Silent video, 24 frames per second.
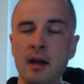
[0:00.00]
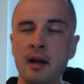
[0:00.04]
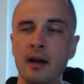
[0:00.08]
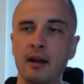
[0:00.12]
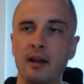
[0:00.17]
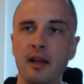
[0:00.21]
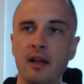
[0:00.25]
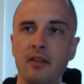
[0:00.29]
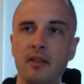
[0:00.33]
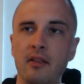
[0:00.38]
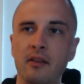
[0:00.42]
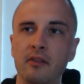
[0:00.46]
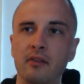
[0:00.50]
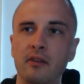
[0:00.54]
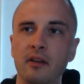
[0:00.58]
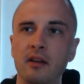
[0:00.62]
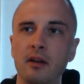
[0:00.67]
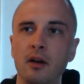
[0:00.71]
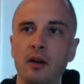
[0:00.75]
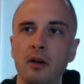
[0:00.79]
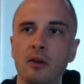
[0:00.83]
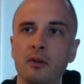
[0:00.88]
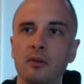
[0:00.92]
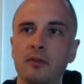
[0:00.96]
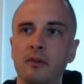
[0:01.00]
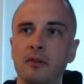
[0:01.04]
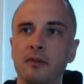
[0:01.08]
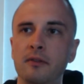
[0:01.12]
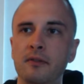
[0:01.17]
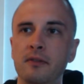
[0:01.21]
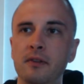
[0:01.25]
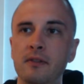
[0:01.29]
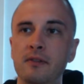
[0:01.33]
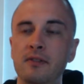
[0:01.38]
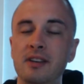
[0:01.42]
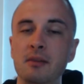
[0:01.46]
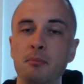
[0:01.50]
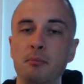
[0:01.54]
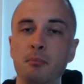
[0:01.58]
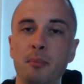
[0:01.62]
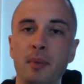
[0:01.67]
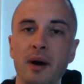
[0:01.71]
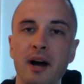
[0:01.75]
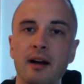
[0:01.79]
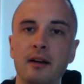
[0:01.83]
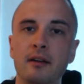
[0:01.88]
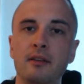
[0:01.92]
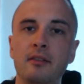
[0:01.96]
Okay, this thing goes for 50
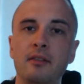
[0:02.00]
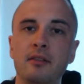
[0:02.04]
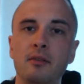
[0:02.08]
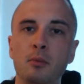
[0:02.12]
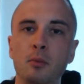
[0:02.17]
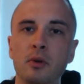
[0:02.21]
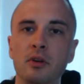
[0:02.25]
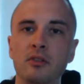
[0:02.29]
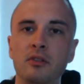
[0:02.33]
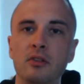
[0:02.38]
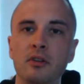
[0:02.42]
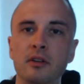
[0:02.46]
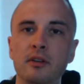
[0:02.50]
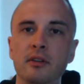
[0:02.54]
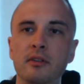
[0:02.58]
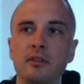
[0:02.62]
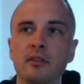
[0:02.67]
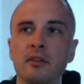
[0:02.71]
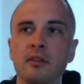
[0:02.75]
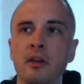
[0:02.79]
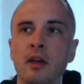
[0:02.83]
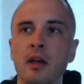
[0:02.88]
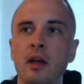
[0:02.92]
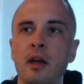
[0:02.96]
bucks, which is